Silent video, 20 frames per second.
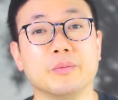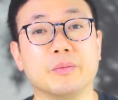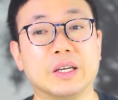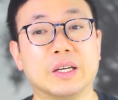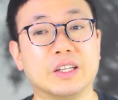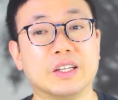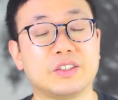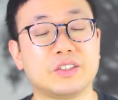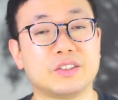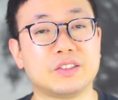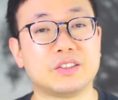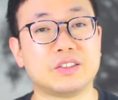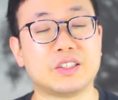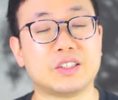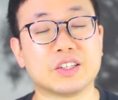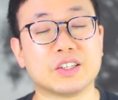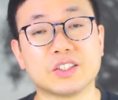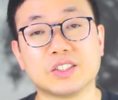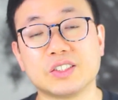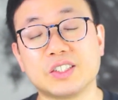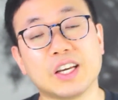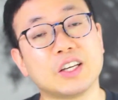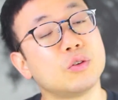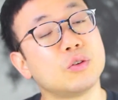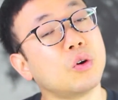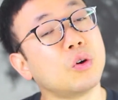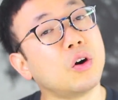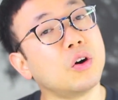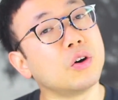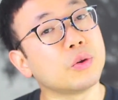It doesn't take you
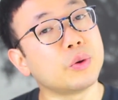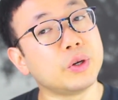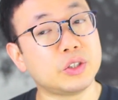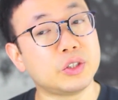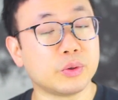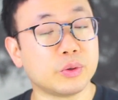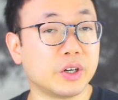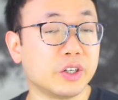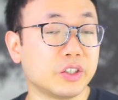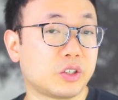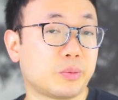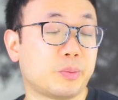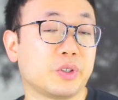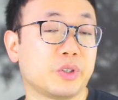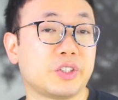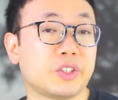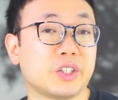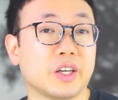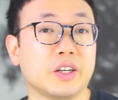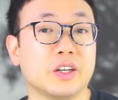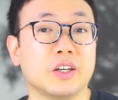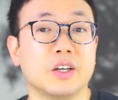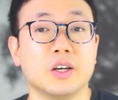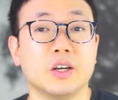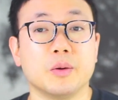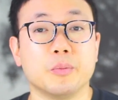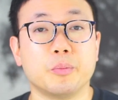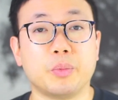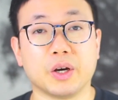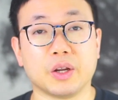all the way to 100%,
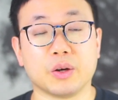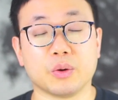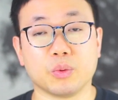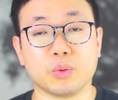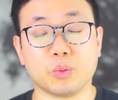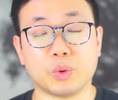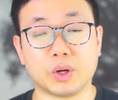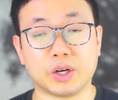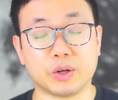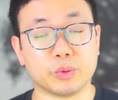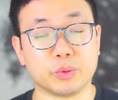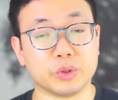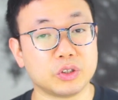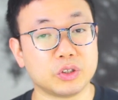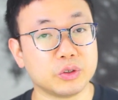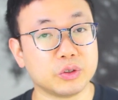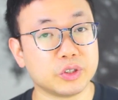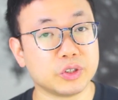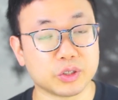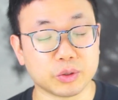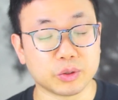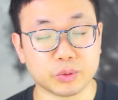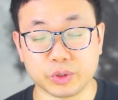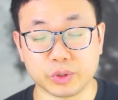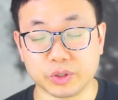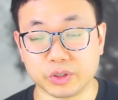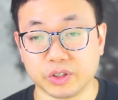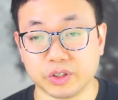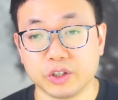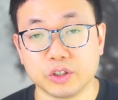but what it will do is it
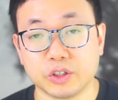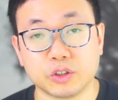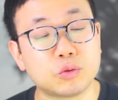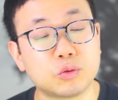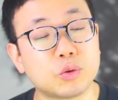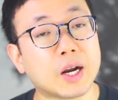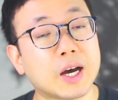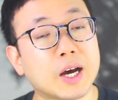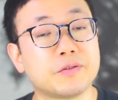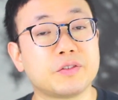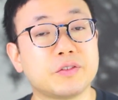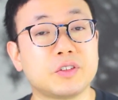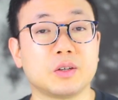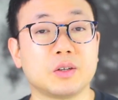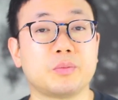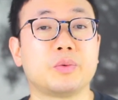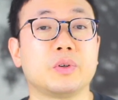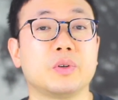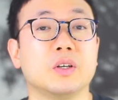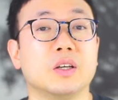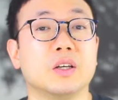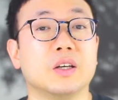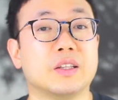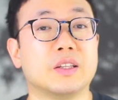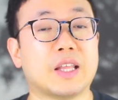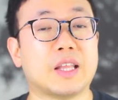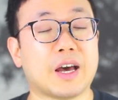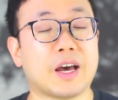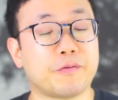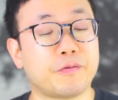will draft up
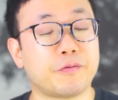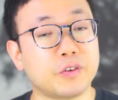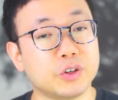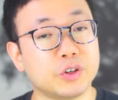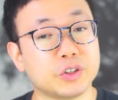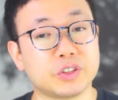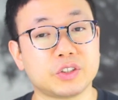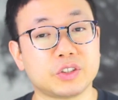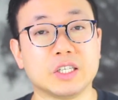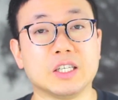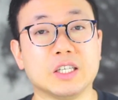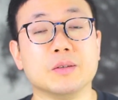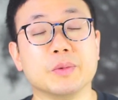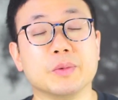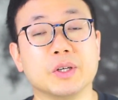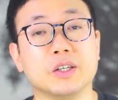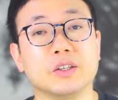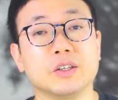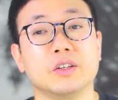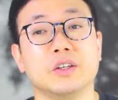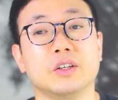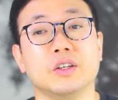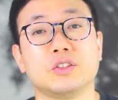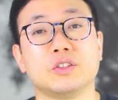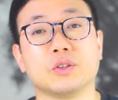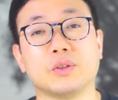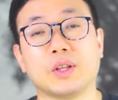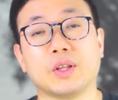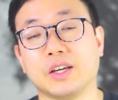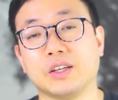that first email
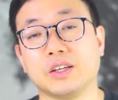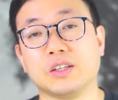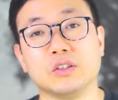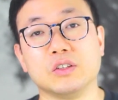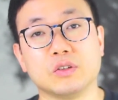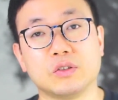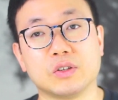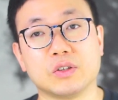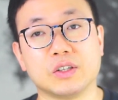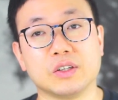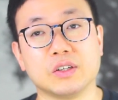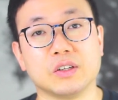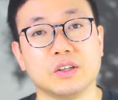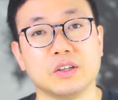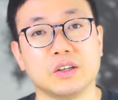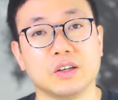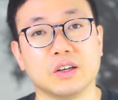so that you can